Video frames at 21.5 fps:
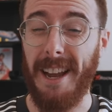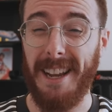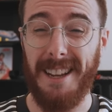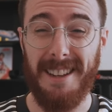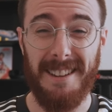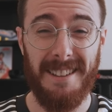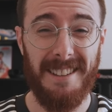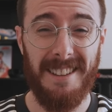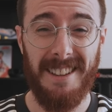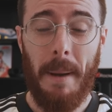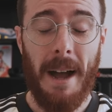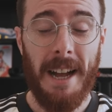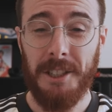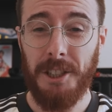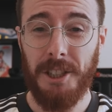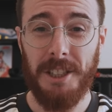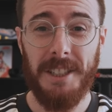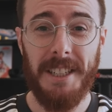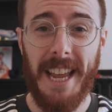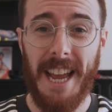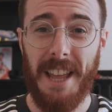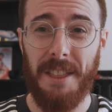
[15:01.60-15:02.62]
like
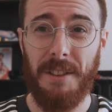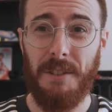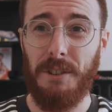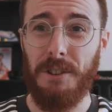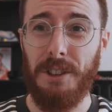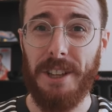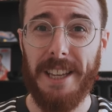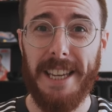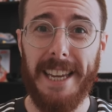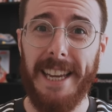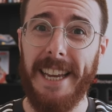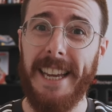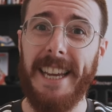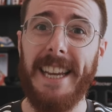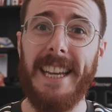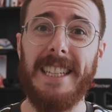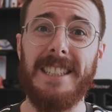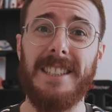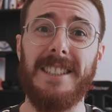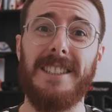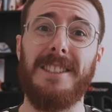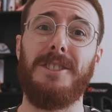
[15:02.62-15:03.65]
punching down through the
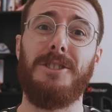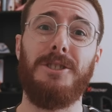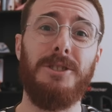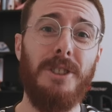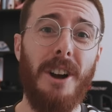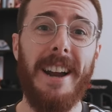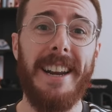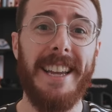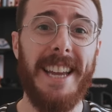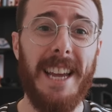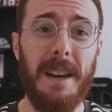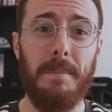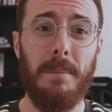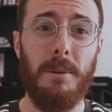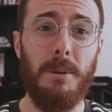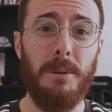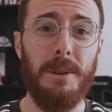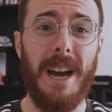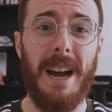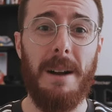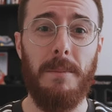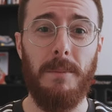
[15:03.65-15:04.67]
gears, trying to get it
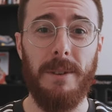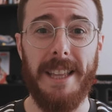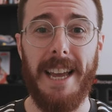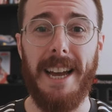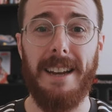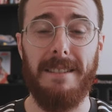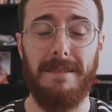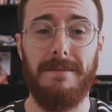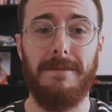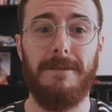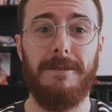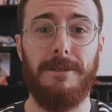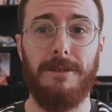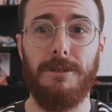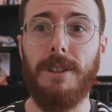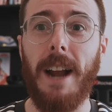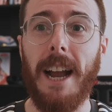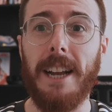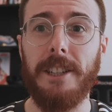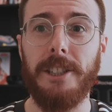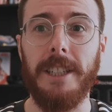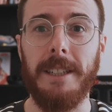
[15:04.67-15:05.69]
pulled up without
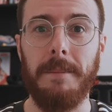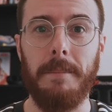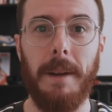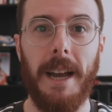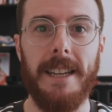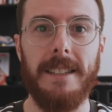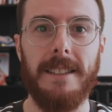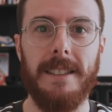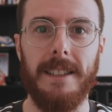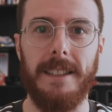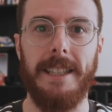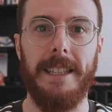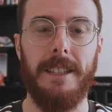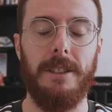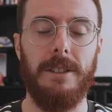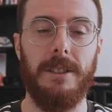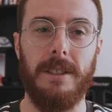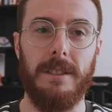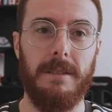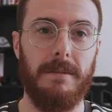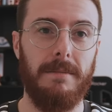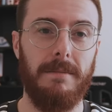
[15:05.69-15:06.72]
crashing, basically,
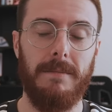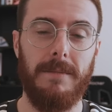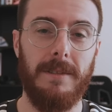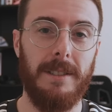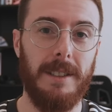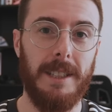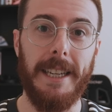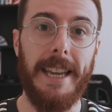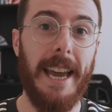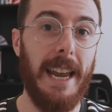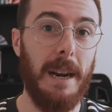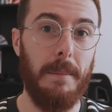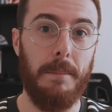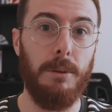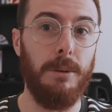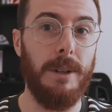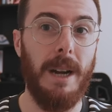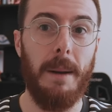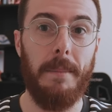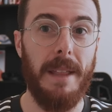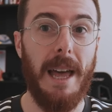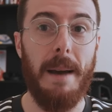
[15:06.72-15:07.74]
because to get it
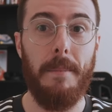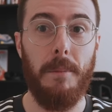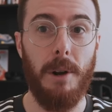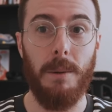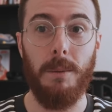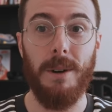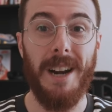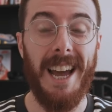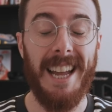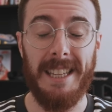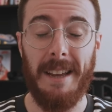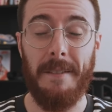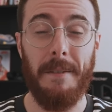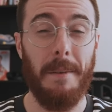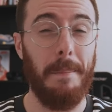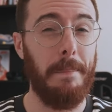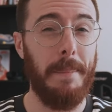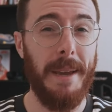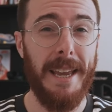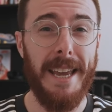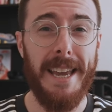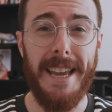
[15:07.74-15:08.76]
pulled up at that point, he would have had to have a
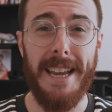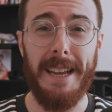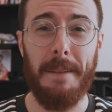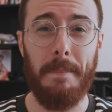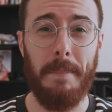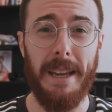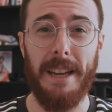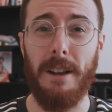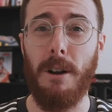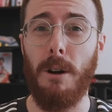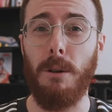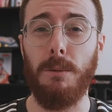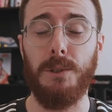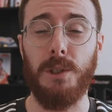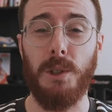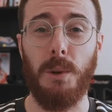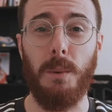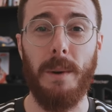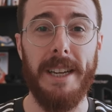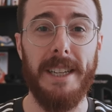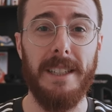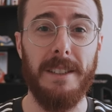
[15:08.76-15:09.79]
big, big old
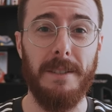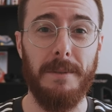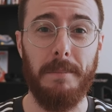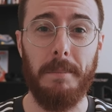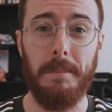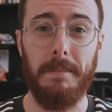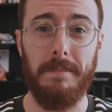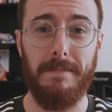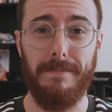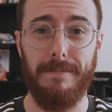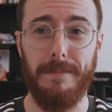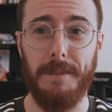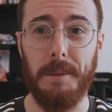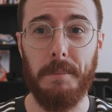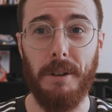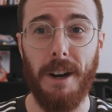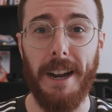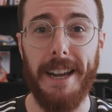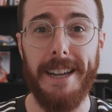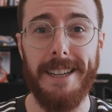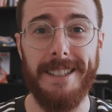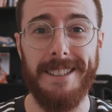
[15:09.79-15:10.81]
squeeze of the
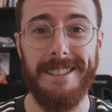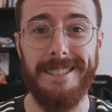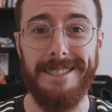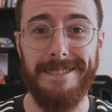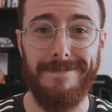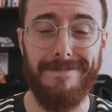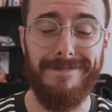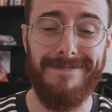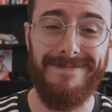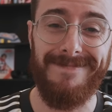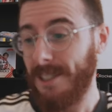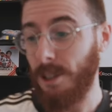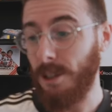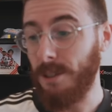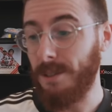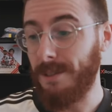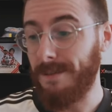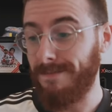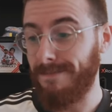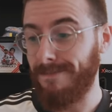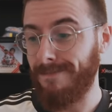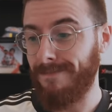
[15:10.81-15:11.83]
brake, and so
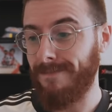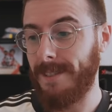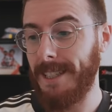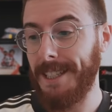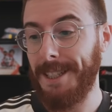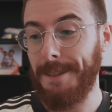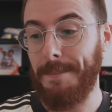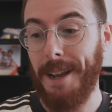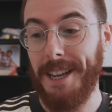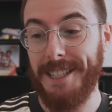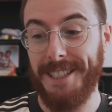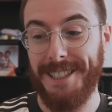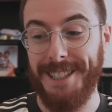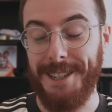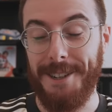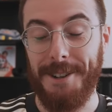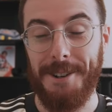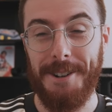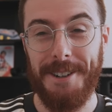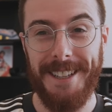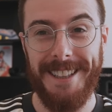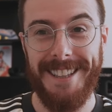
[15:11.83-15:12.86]
did the best he
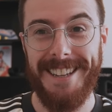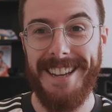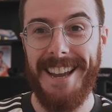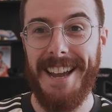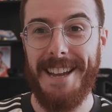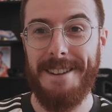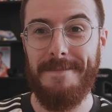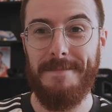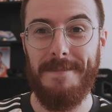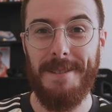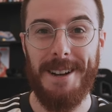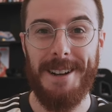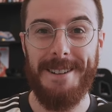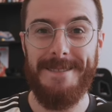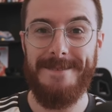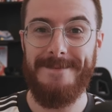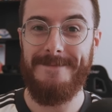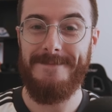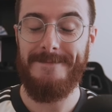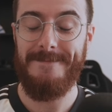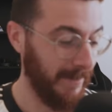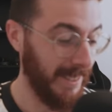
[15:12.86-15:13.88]
could in the end, but
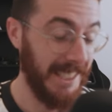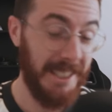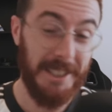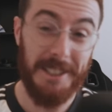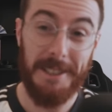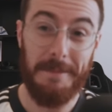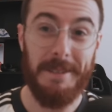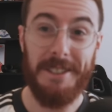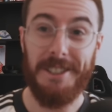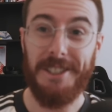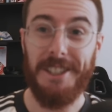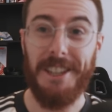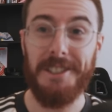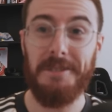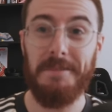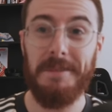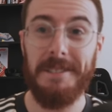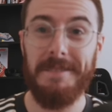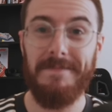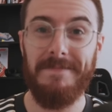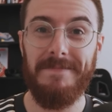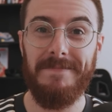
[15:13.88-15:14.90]
it's just a
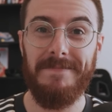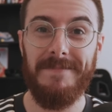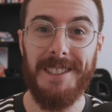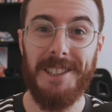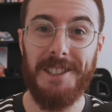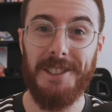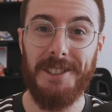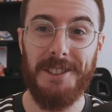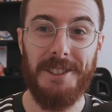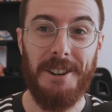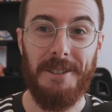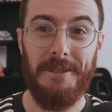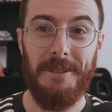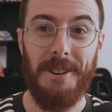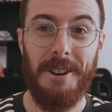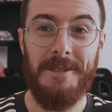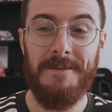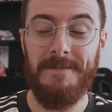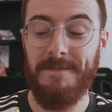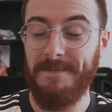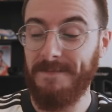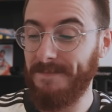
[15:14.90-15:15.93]
misjudgment. He's just got it
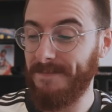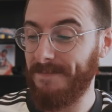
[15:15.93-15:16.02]
wrong.